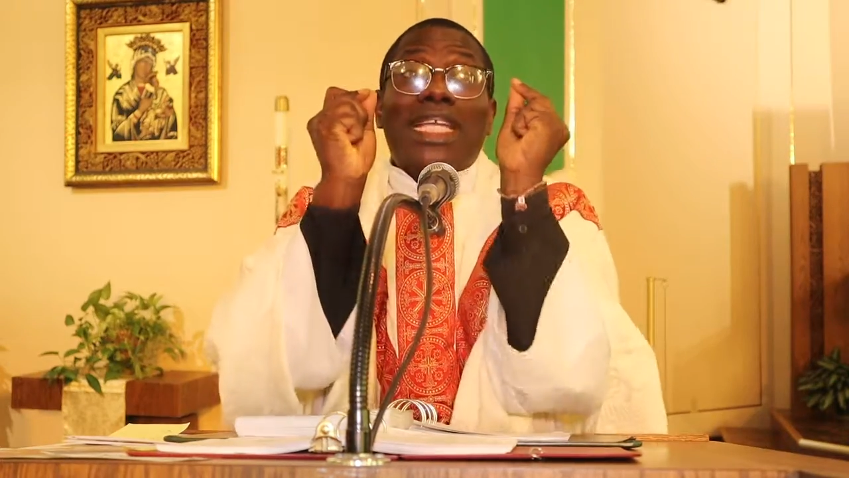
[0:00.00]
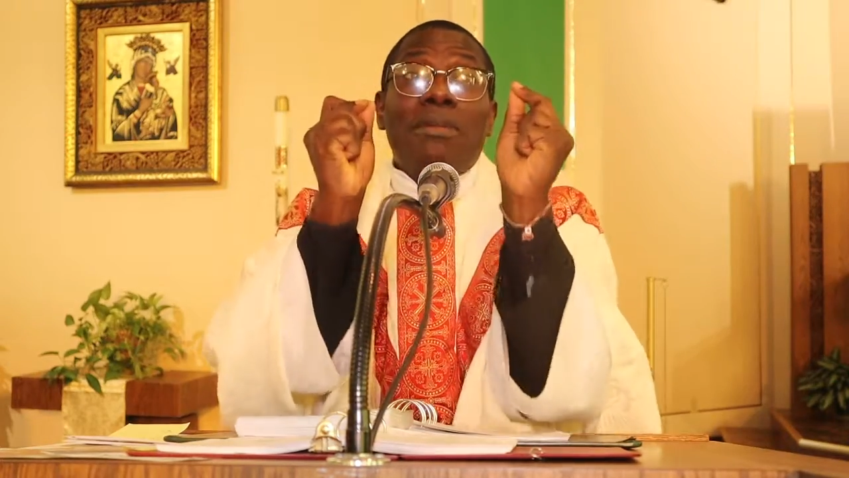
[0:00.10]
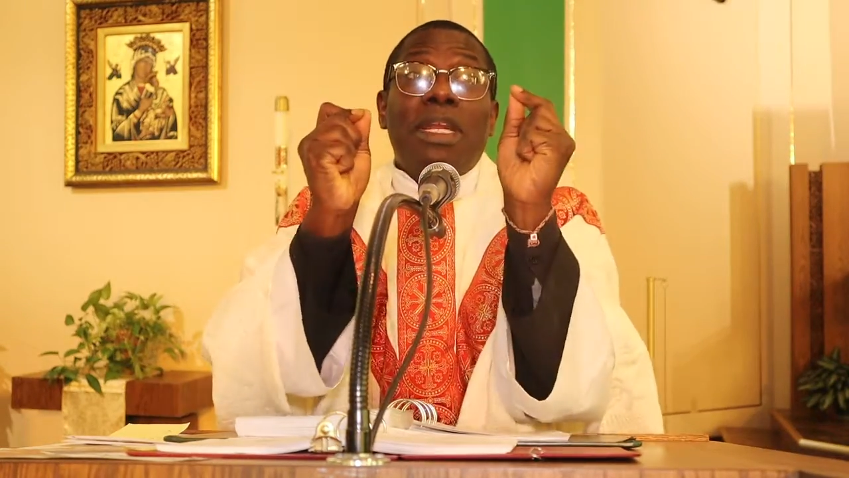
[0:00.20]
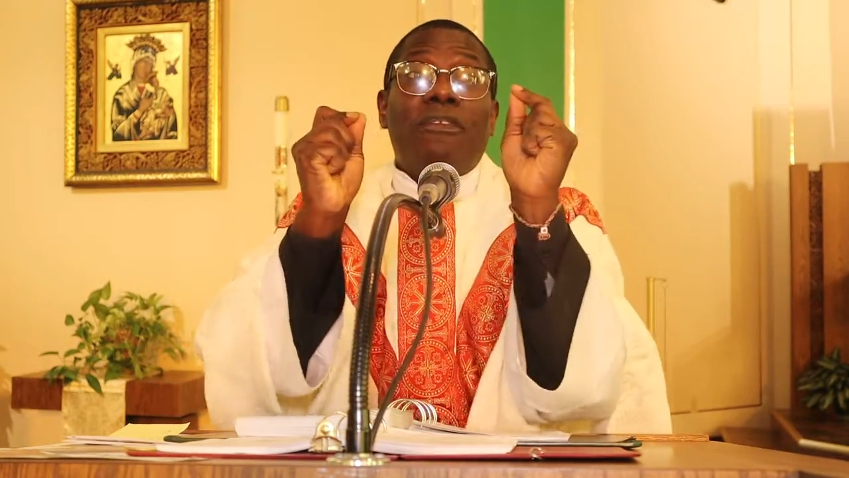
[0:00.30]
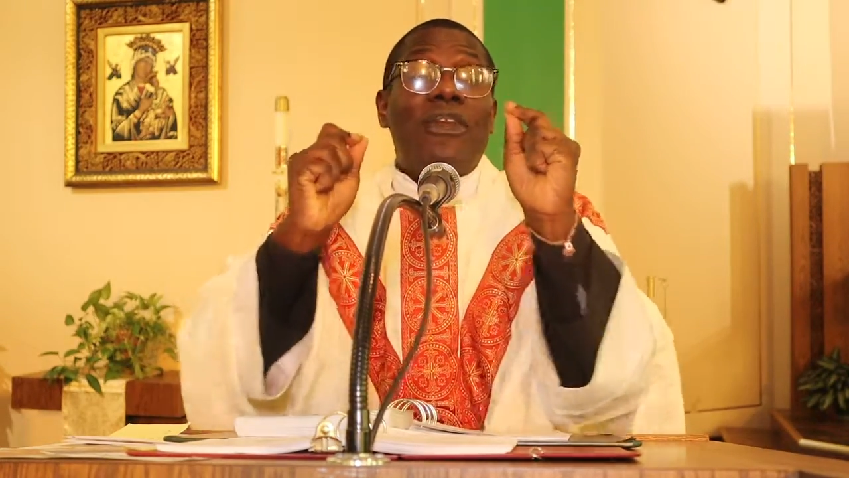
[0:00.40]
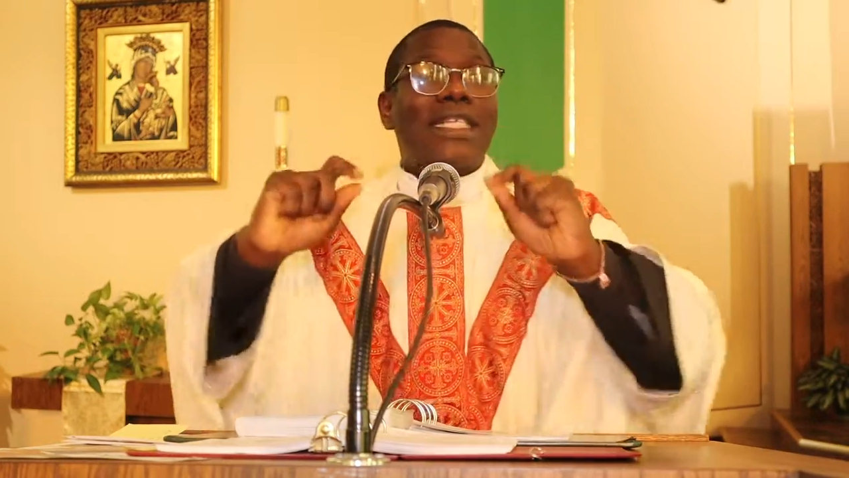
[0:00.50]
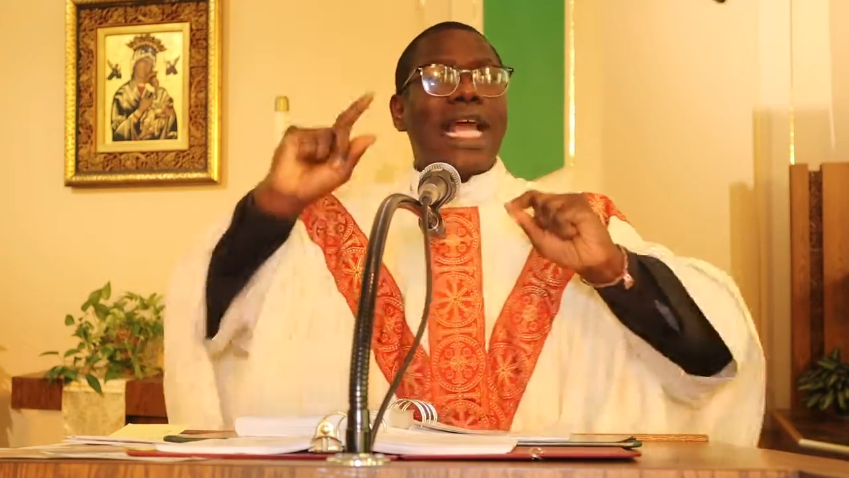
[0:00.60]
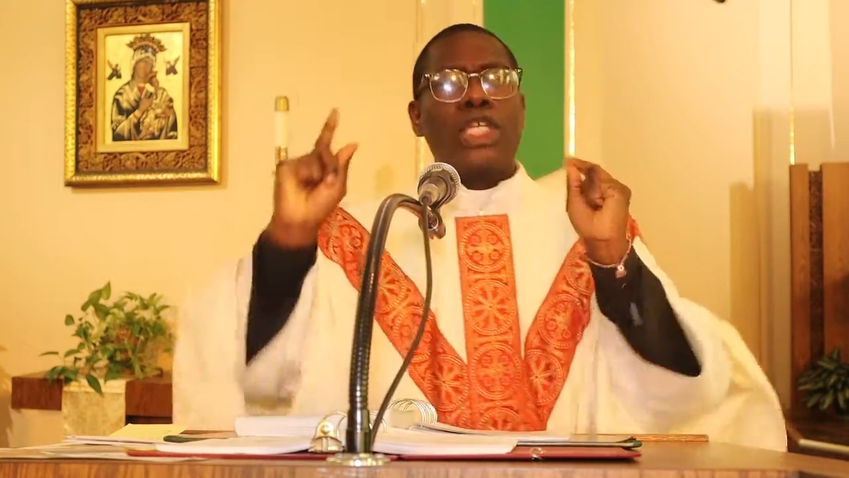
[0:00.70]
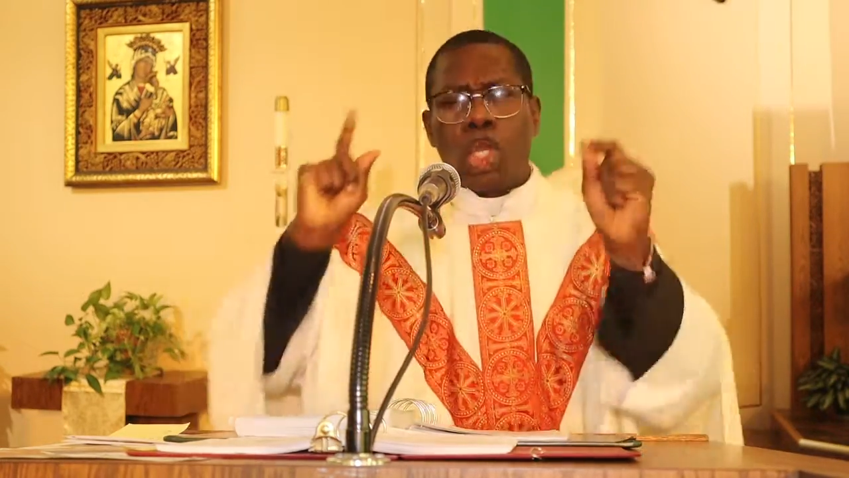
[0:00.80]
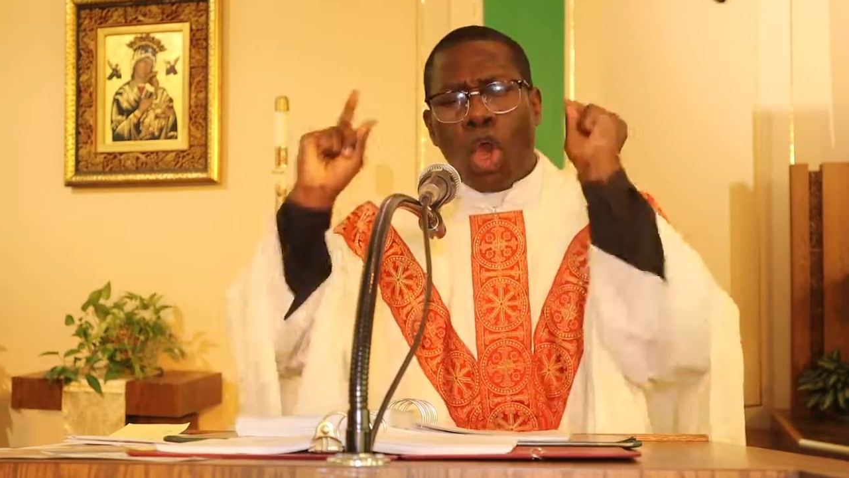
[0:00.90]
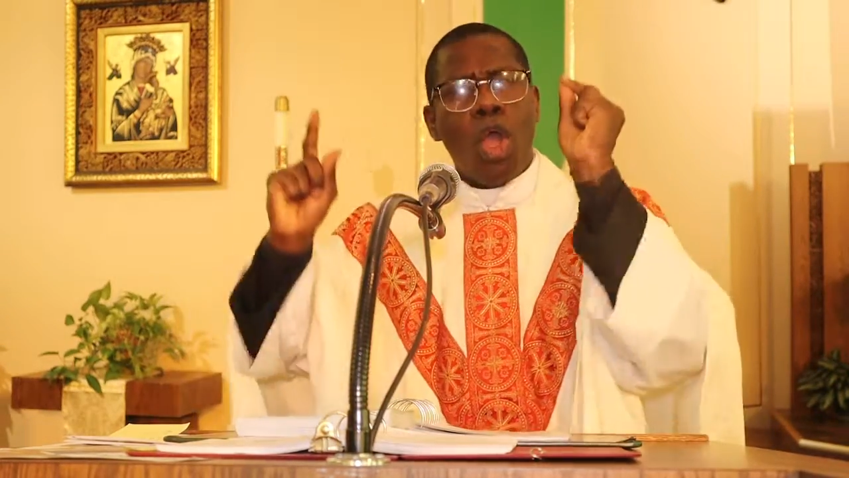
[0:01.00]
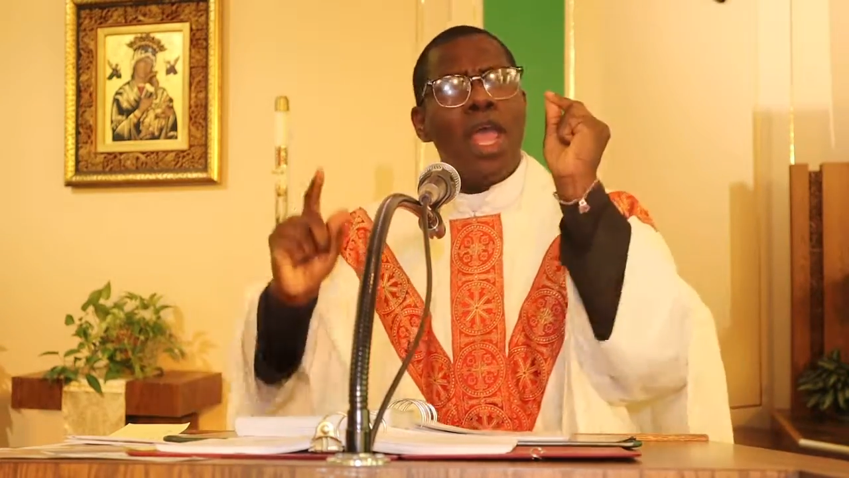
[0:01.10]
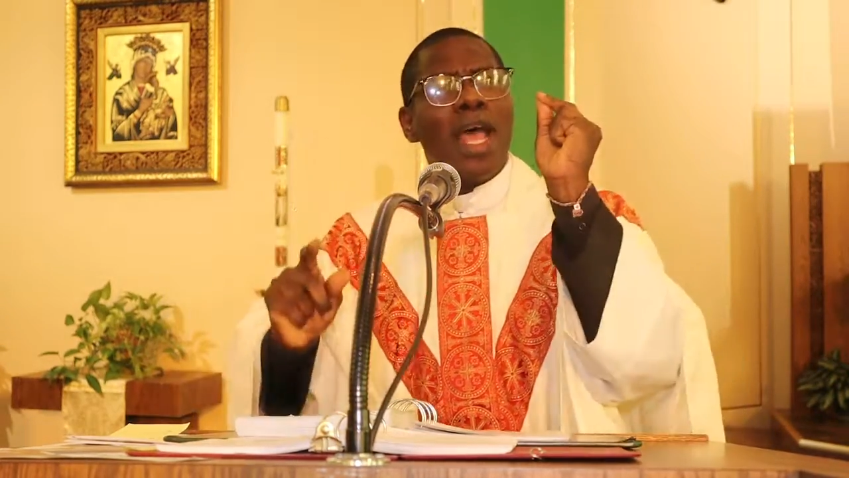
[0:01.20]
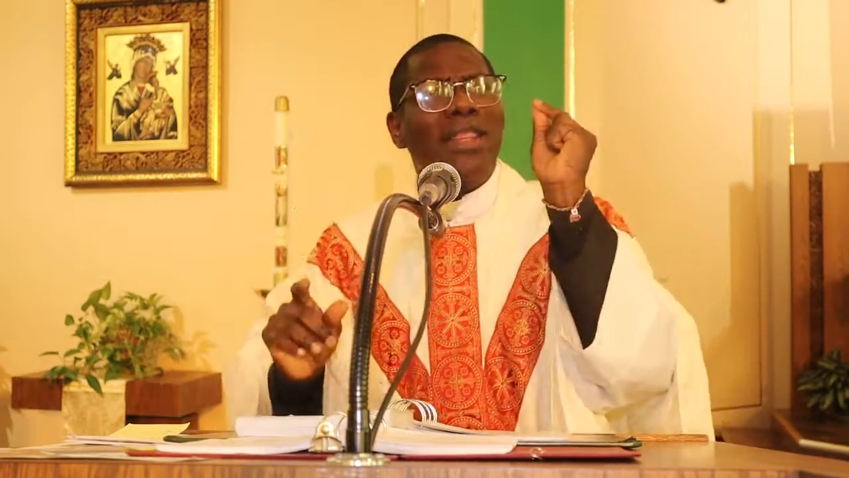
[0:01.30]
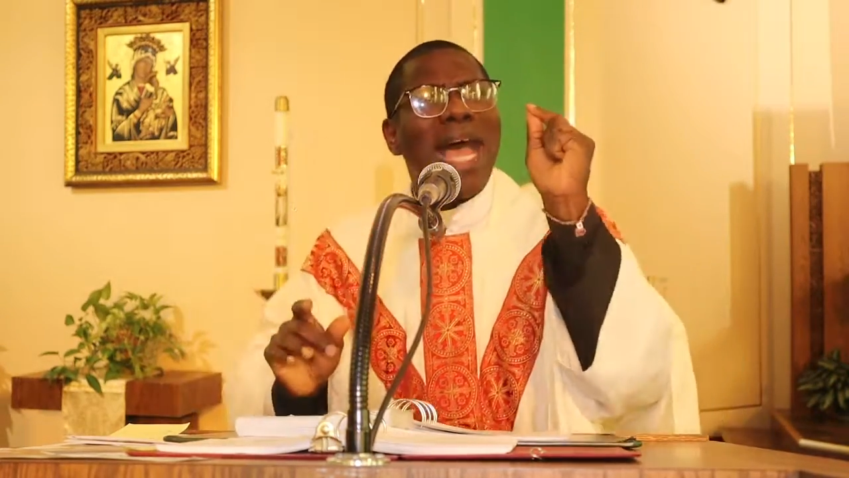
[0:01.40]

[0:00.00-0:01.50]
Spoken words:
came in the flesh. And you know,